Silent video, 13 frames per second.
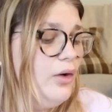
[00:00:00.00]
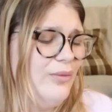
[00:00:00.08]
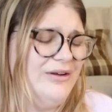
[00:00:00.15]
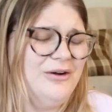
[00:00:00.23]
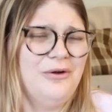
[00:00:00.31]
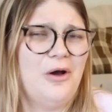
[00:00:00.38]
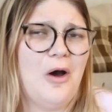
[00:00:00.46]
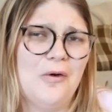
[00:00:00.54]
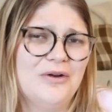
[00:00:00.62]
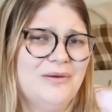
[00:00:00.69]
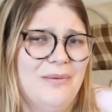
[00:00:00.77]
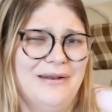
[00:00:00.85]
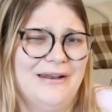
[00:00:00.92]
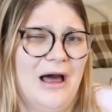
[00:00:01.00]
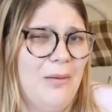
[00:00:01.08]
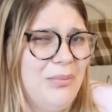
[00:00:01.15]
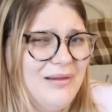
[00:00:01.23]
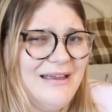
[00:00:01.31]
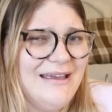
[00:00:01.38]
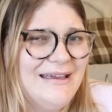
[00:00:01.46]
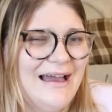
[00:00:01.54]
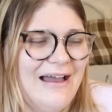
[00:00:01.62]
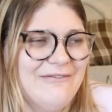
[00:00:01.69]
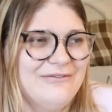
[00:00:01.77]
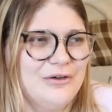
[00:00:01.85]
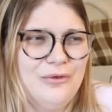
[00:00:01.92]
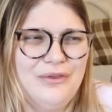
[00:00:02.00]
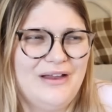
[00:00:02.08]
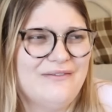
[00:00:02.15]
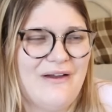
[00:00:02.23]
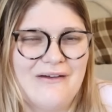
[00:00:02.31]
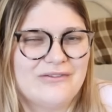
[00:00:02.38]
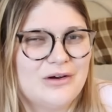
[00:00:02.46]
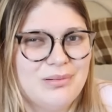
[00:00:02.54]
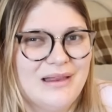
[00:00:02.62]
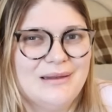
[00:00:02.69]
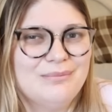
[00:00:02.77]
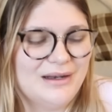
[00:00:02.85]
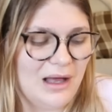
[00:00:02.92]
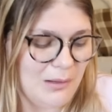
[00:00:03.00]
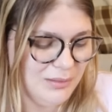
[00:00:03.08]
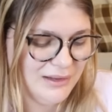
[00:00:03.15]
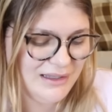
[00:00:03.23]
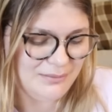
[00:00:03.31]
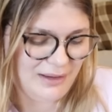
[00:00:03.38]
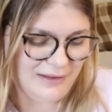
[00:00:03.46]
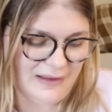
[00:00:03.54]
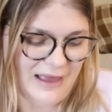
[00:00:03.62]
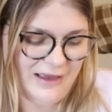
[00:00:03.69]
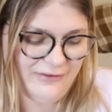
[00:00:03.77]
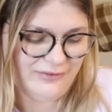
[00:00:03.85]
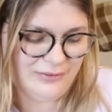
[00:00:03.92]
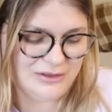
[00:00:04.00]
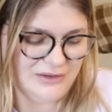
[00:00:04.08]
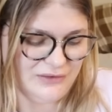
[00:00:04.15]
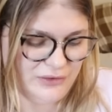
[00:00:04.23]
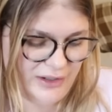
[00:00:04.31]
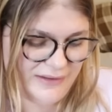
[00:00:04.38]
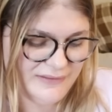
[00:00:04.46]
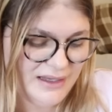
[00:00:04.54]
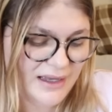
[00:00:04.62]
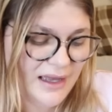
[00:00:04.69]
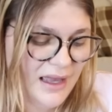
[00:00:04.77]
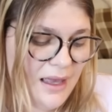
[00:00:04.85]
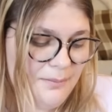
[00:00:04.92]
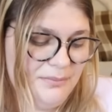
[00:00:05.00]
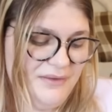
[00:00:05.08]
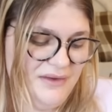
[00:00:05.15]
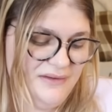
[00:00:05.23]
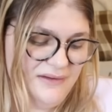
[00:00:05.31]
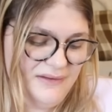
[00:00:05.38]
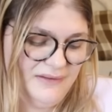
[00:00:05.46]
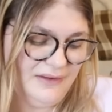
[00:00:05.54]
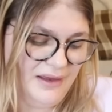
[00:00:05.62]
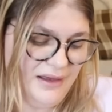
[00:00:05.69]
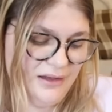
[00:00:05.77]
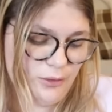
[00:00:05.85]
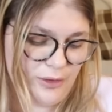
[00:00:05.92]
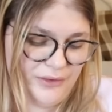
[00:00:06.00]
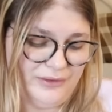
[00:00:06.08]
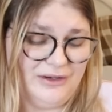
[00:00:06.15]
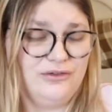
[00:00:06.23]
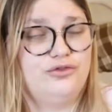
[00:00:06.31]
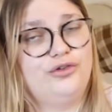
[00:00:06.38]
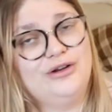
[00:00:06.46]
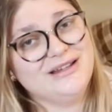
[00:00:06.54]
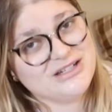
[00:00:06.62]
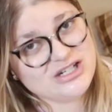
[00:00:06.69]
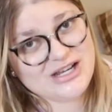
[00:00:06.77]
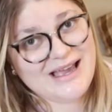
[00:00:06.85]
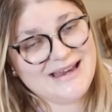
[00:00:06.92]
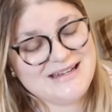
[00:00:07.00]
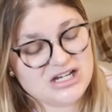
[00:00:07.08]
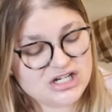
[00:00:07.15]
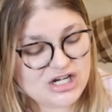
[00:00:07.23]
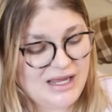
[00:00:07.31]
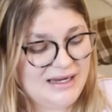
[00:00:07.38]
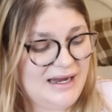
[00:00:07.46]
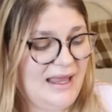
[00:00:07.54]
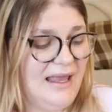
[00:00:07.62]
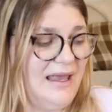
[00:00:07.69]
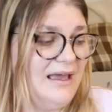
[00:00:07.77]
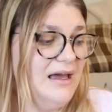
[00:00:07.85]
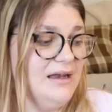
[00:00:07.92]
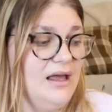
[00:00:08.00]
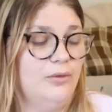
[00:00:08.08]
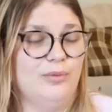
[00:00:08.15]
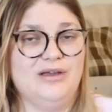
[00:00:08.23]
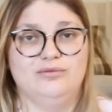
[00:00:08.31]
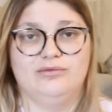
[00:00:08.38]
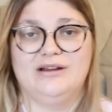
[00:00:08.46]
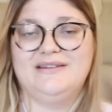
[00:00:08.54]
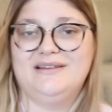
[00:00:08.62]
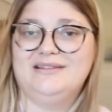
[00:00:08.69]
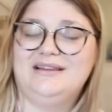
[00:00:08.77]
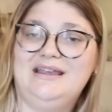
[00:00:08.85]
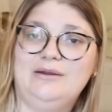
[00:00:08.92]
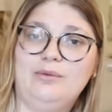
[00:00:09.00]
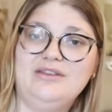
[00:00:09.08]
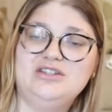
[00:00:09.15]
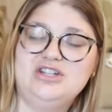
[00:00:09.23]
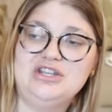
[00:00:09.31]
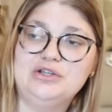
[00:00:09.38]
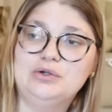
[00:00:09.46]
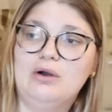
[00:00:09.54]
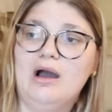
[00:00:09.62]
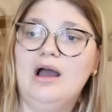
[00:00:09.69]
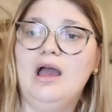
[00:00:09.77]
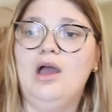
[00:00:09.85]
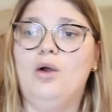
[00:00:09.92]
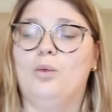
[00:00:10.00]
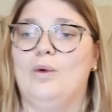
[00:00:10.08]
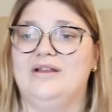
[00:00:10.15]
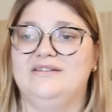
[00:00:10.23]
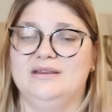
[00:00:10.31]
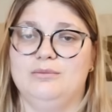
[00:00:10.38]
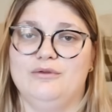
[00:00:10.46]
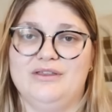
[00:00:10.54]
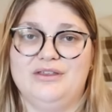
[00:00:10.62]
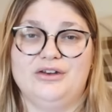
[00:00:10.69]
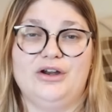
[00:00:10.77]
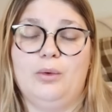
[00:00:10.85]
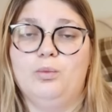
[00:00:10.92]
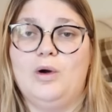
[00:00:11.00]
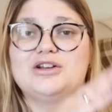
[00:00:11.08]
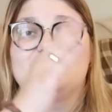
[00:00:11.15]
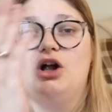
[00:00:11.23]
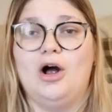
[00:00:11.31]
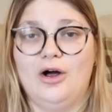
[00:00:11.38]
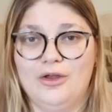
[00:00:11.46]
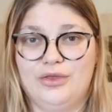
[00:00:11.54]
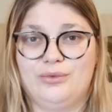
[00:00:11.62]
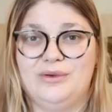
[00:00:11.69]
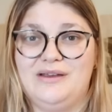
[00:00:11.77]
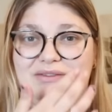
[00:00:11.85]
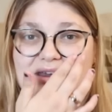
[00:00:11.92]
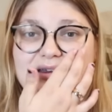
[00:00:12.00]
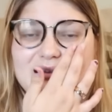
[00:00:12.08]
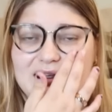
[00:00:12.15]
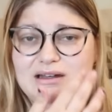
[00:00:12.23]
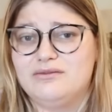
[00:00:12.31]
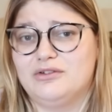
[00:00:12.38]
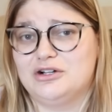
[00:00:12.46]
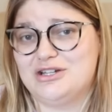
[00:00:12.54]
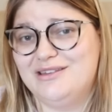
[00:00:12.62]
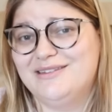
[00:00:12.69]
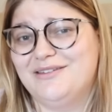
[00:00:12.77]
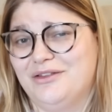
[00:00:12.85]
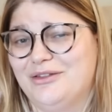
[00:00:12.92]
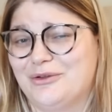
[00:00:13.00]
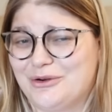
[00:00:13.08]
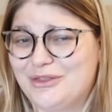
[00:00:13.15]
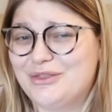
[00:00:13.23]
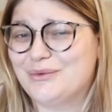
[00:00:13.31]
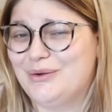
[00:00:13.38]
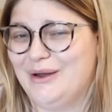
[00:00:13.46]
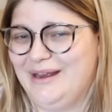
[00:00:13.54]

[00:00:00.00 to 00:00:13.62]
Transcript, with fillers: We don't own a Monopoly. I don't think I've ever played Monopoly in my life, which is crazy. But this is the Lord of the Rings Trilogy Edition, and we recently, with GU, went to the movie theater and watched all three of the extended versions of The Lord of the